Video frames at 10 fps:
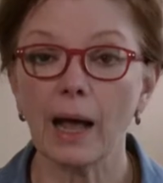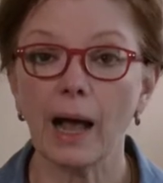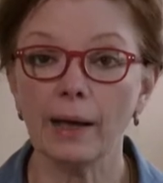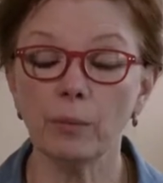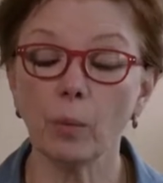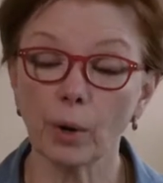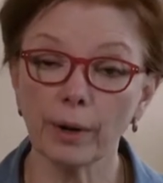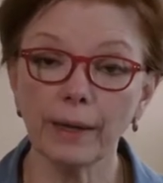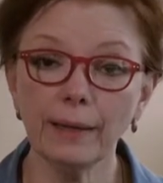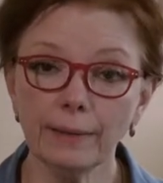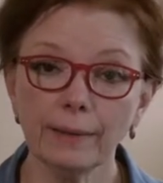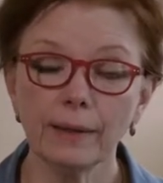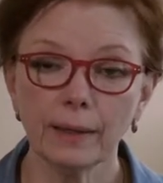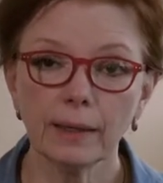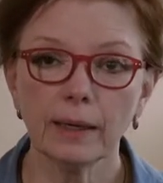I worry,
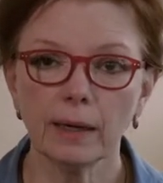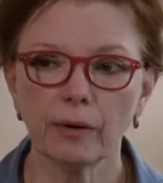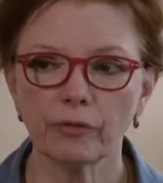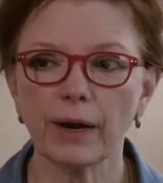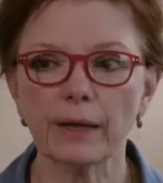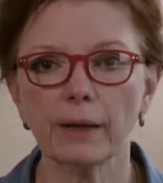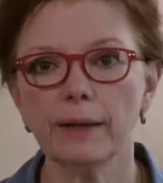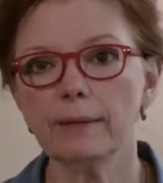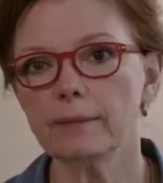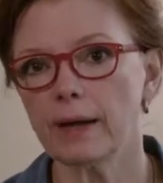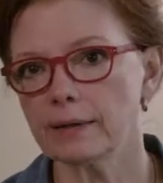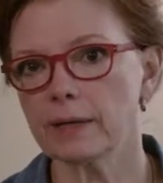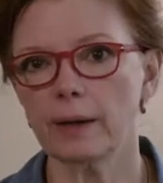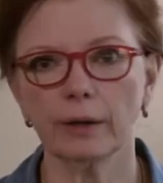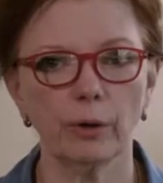frankly, as
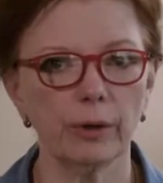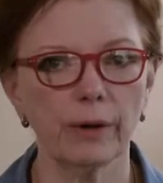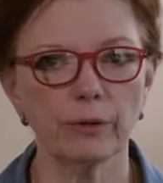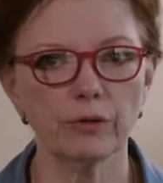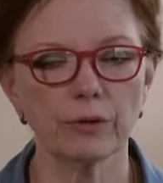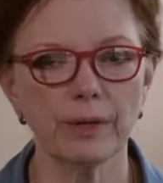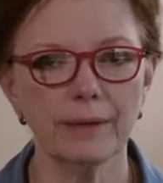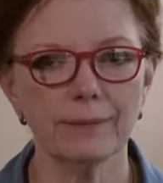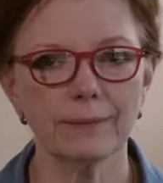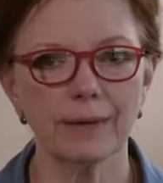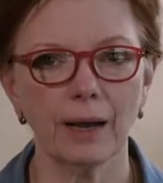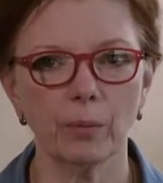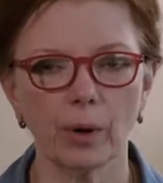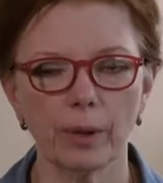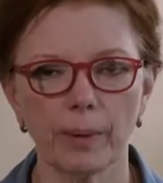I go down the street, I
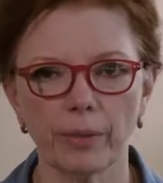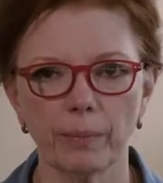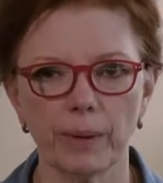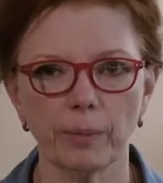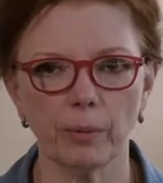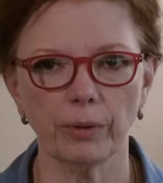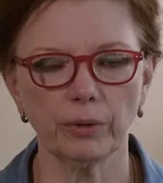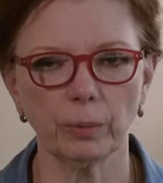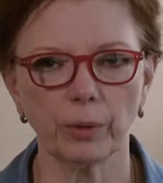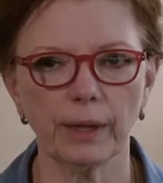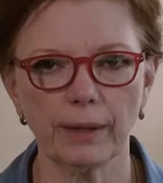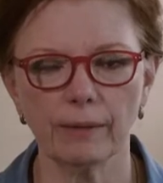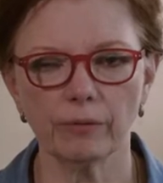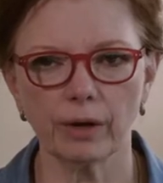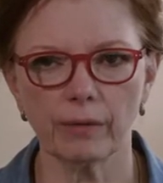worry about the people with debris
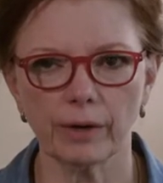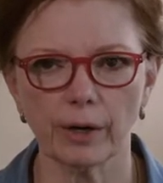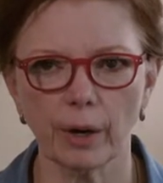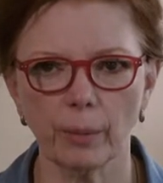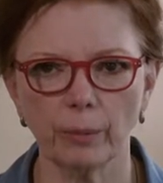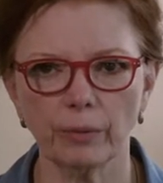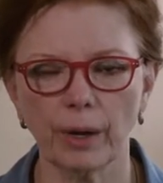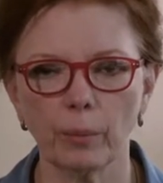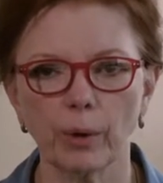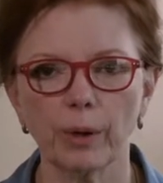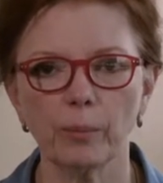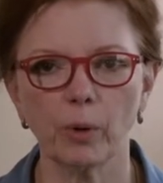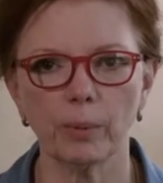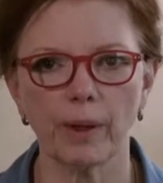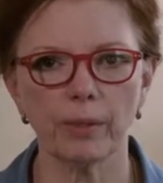in front of their homes. I worry
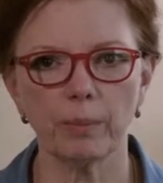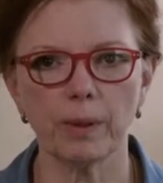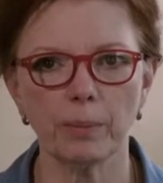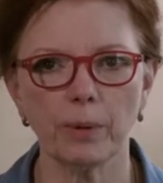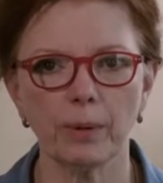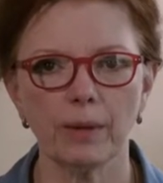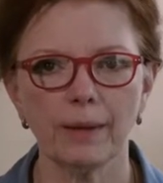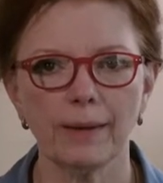more about the people